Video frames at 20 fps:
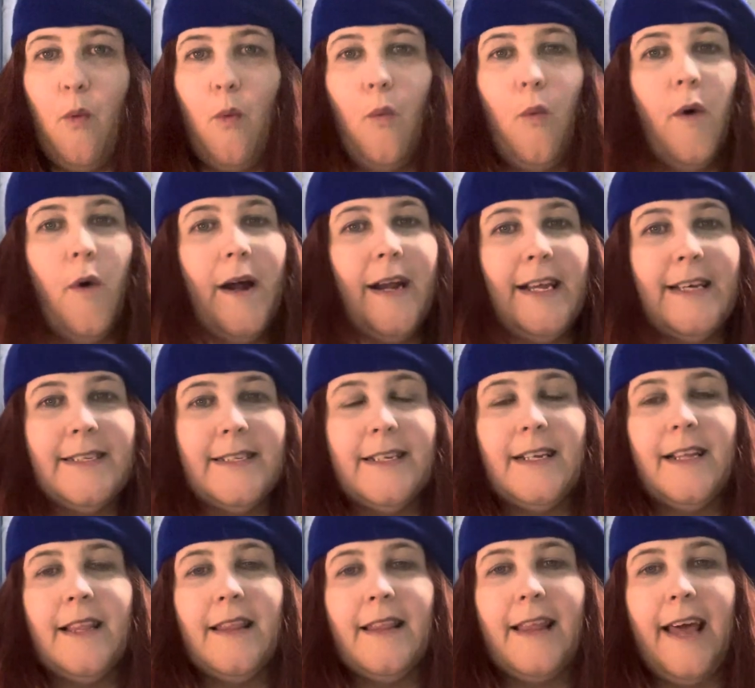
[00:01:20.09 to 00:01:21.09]
What is
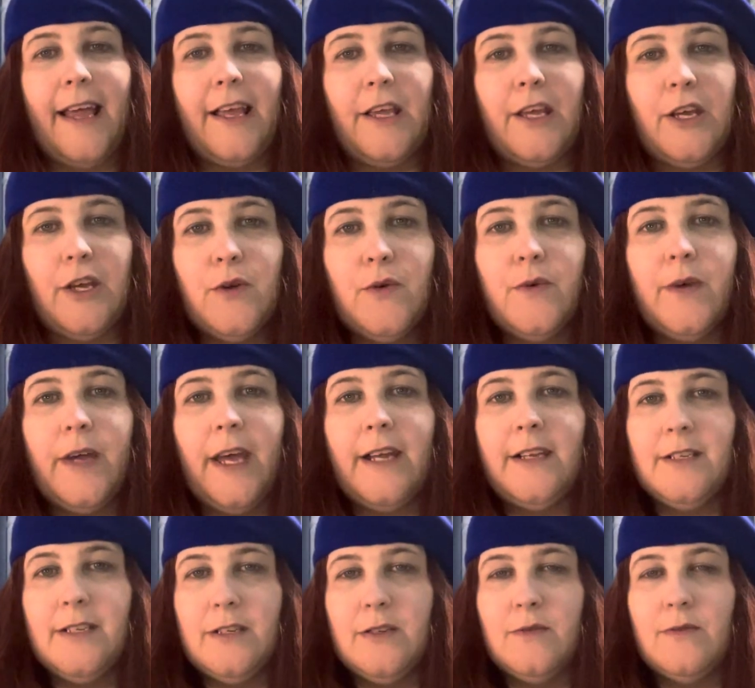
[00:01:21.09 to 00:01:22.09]
it that you
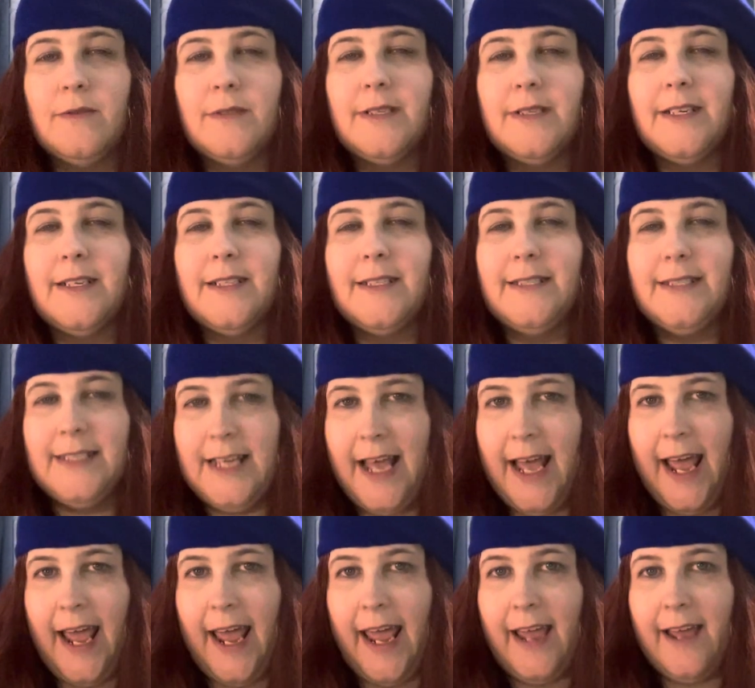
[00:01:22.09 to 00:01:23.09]
can do
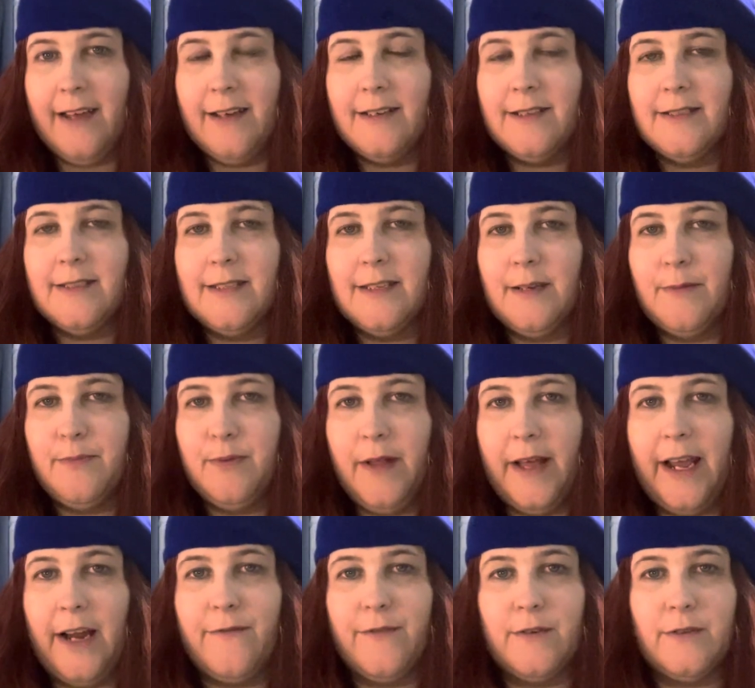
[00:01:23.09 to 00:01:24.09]
today to
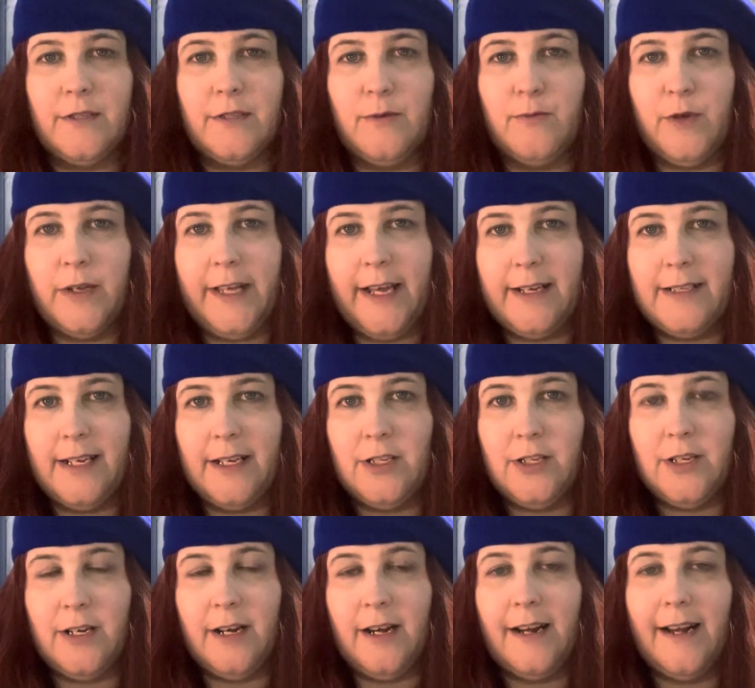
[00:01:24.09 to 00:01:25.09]
plan for some
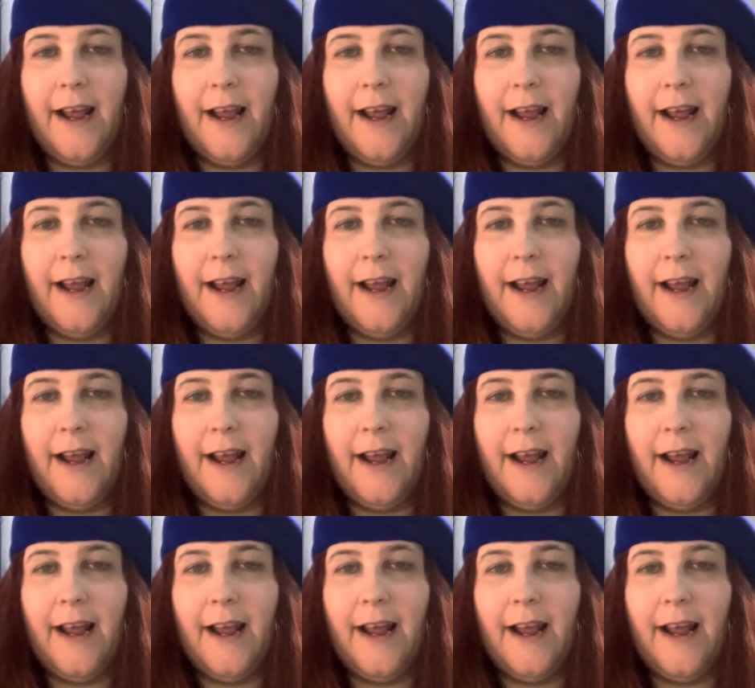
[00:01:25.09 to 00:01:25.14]
relaxation?